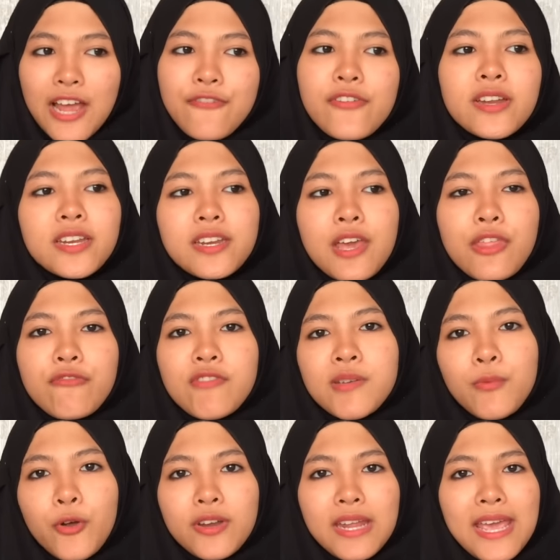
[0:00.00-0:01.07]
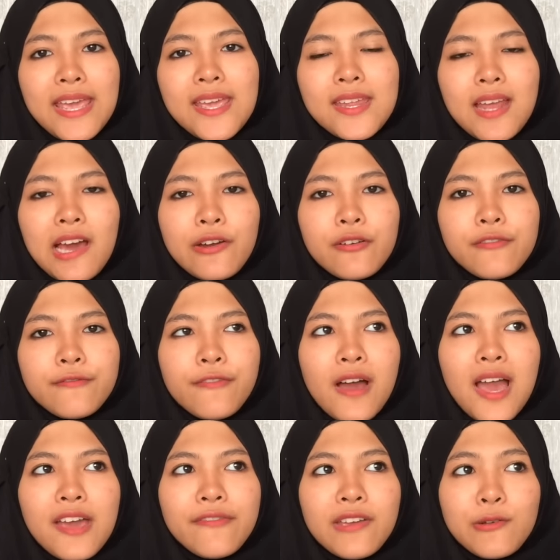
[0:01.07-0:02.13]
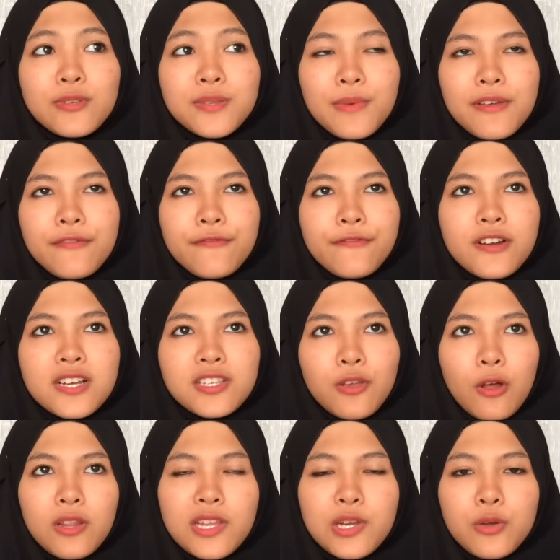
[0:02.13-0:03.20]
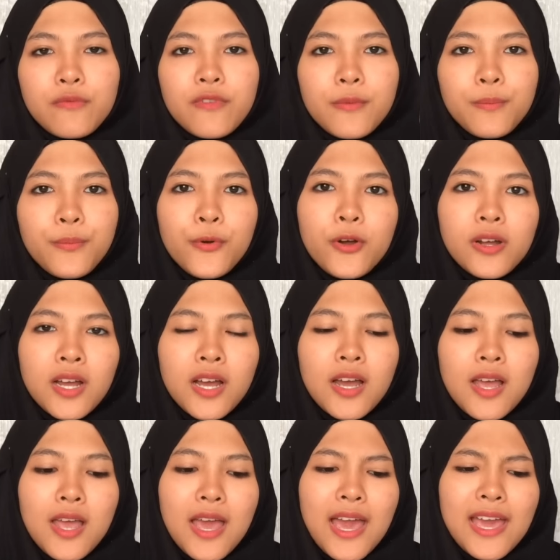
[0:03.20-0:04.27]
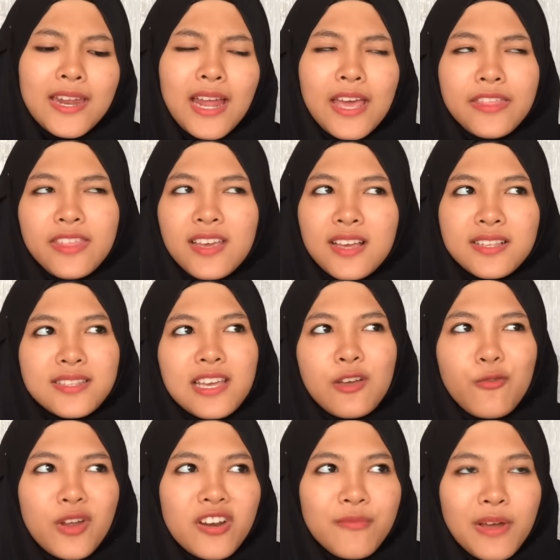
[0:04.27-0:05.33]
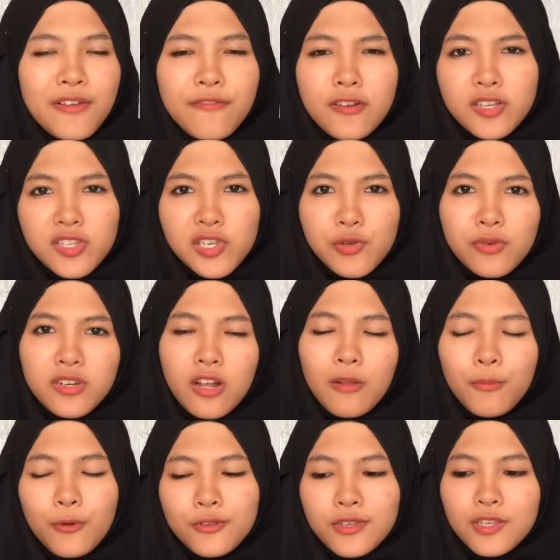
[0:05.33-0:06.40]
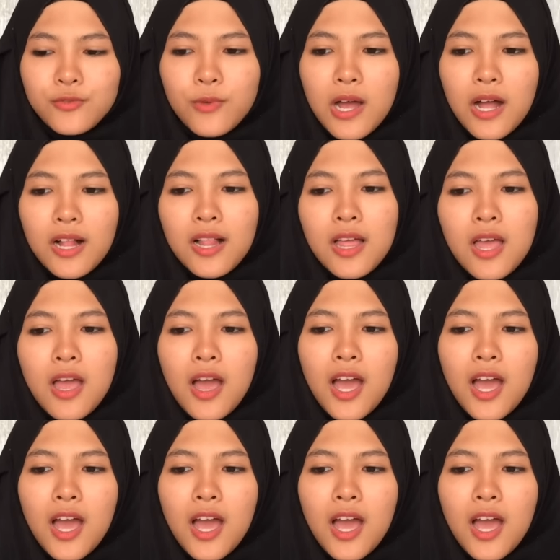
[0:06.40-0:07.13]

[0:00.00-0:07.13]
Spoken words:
I rated it 3.8 out of 5. It was my first Colleen Hoover book, and I think it's like one of my first new adult books as well.